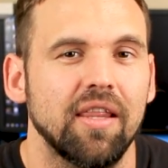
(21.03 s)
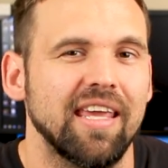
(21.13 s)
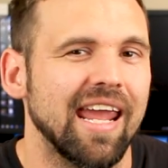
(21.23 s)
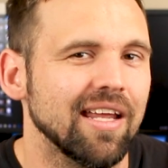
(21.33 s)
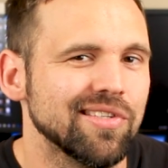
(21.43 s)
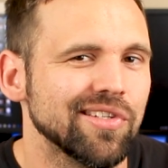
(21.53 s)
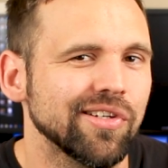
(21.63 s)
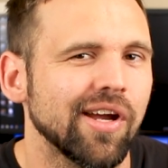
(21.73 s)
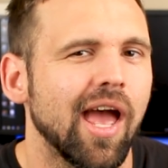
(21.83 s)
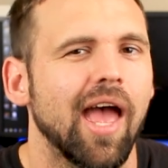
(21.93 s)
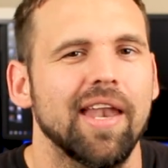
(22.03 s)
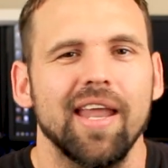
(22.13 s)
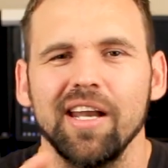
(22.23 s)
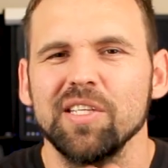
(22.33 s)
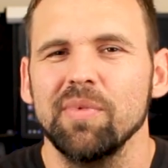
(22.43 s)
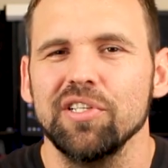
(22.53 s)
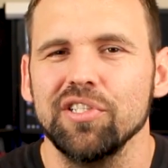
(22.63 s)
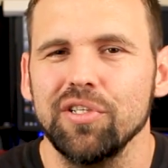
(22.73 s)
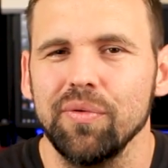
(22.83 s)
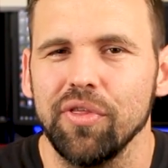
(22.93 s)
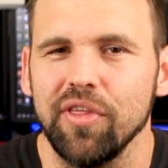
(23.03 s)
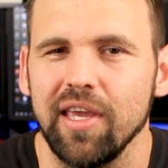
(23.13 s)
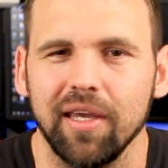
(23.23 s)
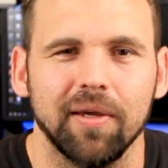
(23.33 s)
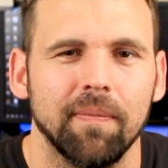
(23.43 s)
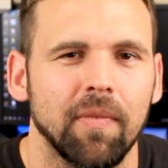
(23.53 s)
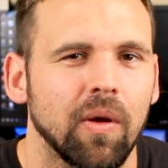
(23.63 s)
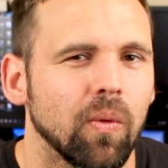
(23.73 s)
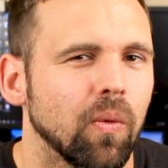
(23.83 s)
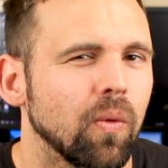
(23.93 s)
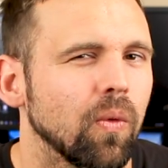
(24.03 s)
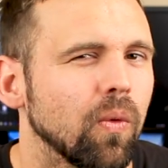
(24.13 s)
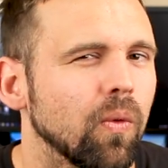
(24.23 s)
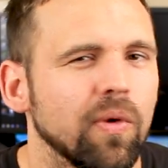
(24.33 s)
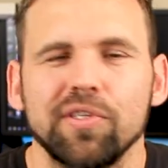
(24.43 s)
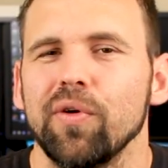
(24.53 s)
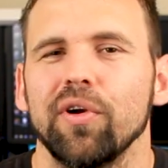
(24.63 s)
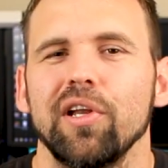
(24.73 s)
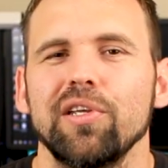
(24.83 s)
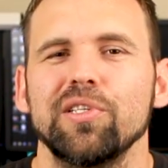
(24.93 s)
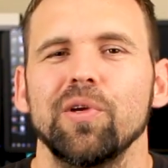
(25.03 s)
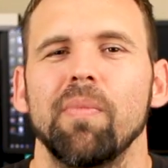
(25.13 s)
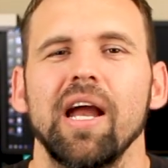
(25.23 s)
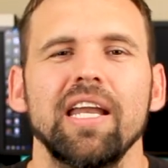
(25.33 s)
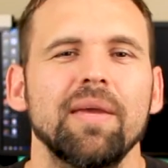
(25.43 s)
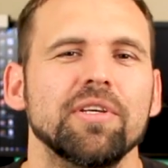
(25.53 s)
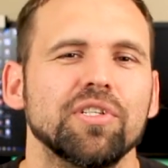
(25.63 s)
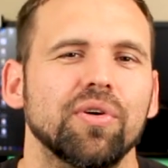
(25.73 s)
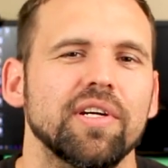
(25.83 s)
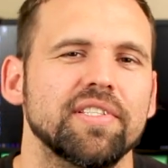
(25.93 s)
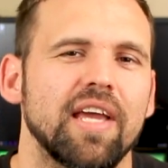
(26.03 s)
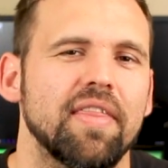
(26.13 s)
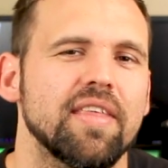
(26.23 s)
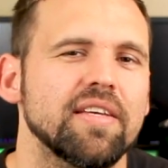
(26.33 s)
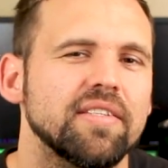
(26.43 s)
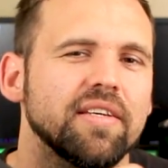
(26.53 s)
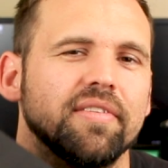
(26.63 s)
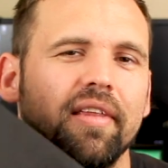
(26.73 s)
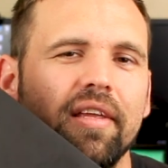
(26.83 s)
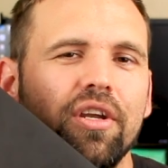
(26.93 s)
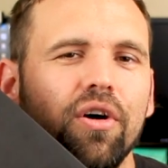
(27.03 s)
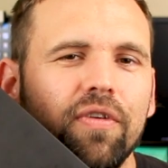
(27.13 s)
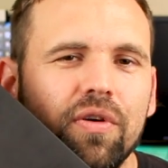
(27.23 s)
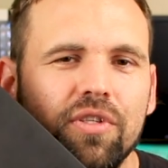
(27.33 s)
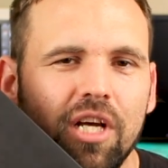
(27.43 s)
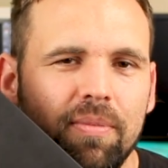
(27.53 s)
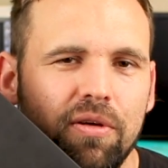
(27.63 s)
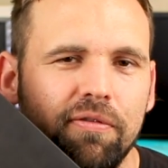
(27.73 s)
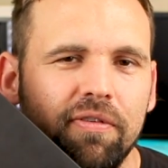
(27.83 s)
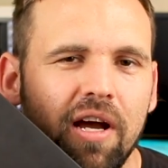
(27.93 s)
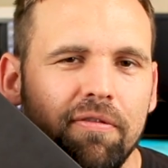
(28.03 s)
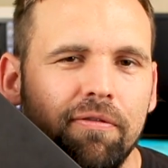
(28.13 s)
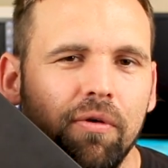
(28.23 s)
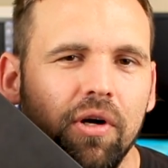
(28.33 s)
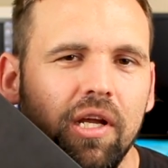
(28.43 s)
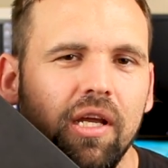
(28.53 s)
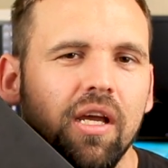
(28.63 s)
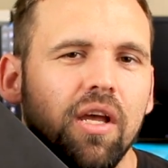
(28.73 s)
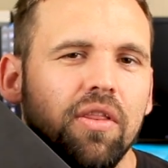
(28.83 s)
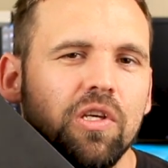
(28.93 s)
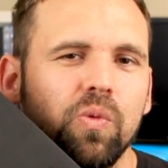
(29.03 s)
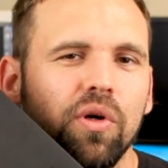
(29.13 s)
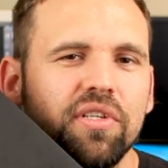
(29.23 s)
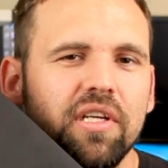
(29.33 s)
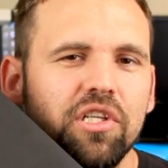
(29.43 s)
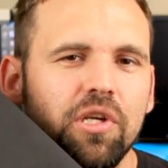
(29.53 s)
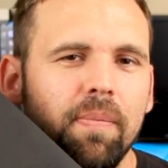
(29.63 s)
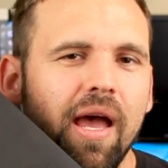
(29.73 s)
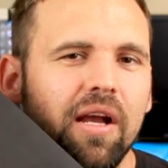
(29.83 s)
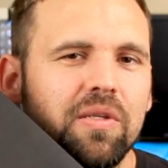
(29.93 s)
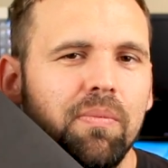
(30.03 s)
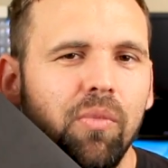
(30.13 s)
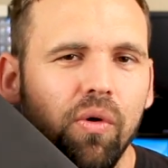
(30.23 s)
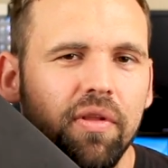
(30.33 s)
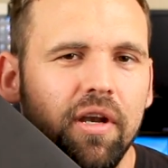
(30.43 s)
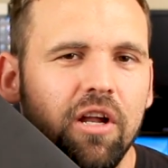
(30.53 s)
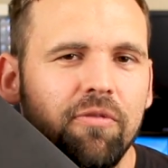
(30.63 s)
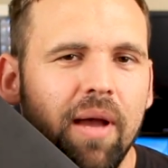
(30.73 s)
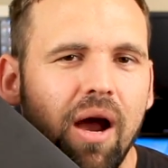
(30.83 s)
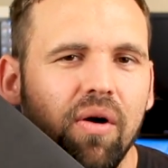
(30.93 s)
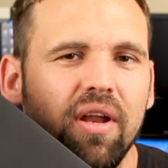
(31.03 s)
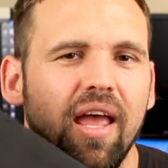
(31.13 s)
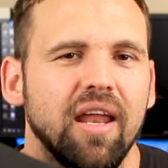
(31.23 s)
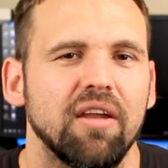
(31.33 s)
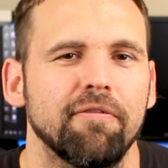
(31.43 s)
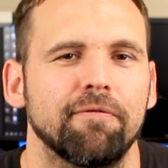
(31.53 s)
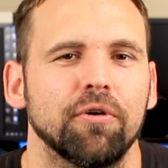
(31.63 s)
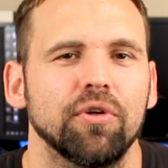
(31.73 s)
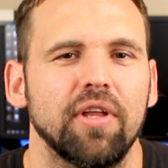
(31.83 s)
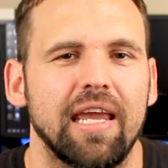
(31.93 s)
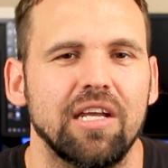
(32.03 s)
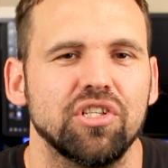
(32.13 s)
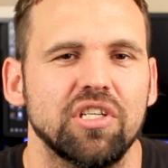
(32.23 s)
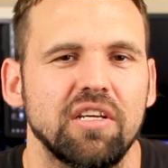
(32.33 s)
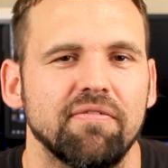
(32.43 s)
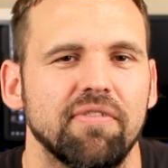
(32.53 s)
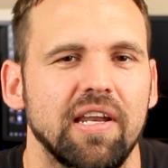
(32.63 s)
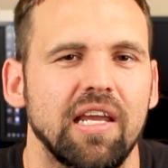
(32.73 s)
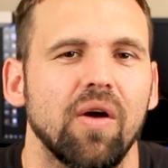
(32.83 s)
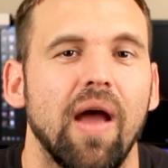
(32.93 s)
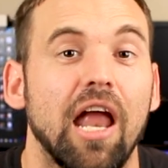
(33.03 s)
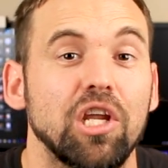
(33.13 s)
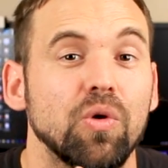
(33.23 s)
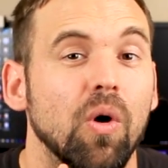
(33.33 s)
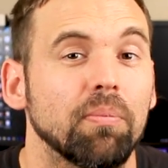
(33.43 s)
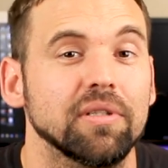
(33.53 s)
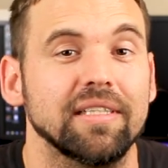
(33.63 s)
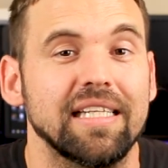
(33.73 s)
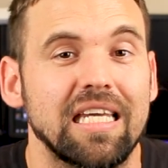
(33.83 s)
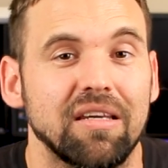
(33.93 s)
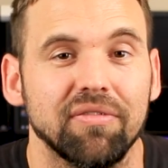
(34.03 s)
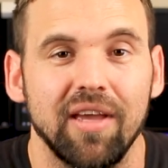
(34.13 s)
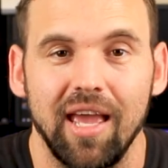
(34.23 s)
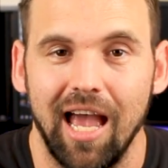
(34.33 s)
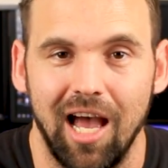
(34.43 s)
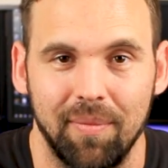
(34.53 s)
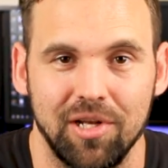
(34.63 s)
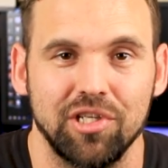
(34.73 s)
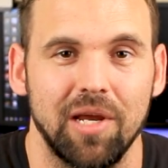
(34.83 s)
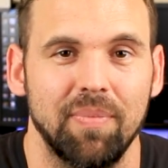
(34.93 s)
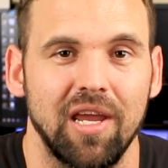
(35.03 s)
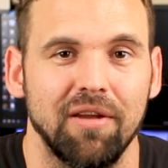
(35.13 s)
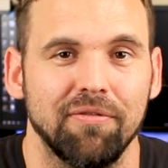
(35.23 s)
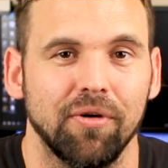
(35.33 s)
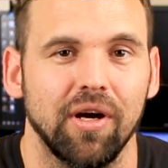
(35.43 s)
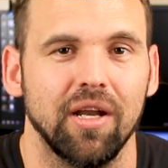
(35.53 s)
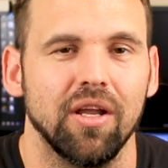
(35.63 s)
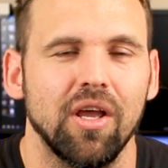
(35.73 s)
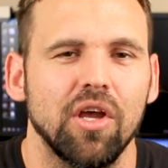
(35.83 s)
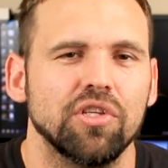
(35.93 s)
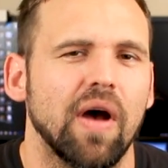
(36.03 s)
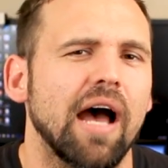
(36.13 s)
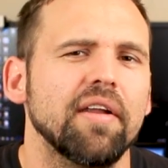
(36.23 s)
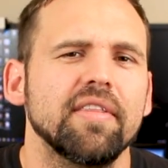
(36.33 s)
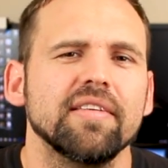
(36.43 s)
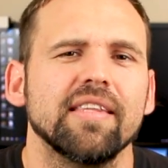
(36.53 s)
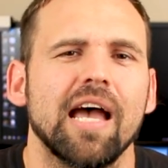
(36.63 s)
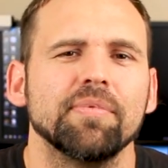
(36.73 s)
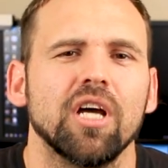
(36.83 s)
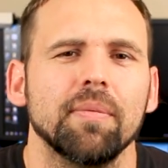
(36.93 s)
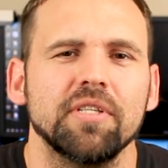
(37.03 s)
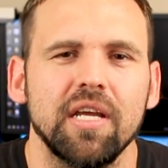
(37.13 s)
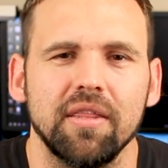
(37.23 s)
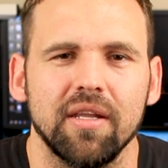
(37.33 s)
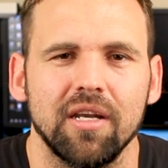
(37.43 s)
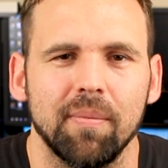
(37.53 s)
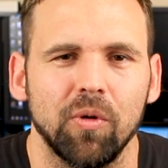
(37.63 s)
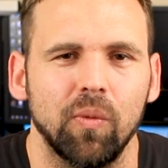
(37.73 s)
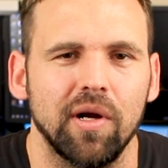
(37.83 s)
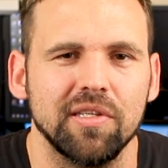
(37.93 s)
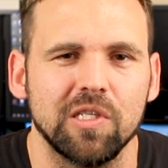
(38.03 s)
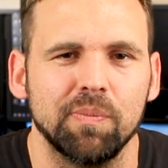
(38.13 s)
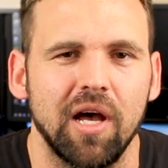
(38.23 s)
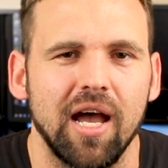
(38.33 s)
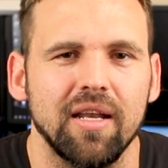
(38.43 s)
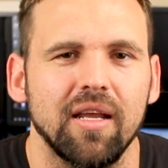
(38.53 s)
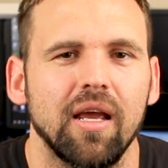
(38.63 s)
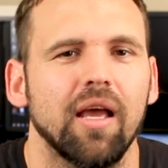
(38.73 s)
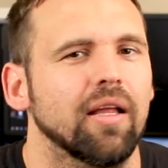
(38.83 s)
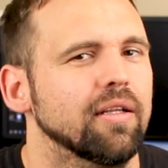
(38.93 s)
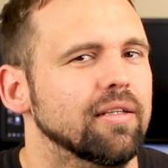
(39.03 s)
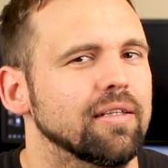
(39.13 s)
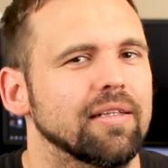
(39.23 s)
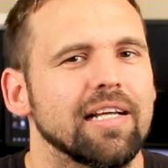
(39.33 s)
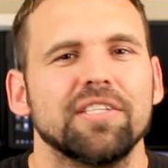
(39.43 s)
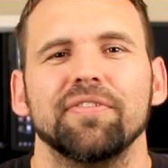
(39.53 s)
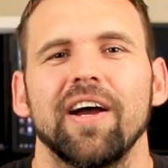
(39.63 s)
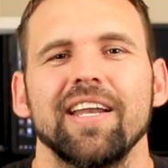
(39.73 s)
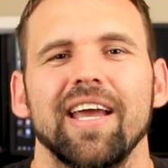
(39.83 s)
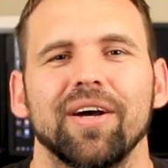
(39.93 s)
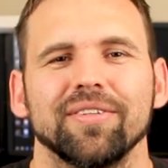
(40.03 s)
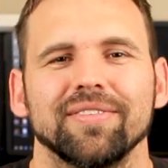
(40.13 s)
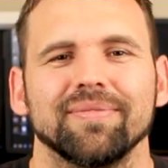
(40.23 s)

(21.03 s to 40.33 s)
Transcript: The answer? Not as much as you think. What's going on YouTube? My name is Chris, and this is the Lenovo W540. This workstation packs more than enough power to edit full HD video and you won't believe how much I paid for it. So how did this laptop take the number one spot? Let's find out.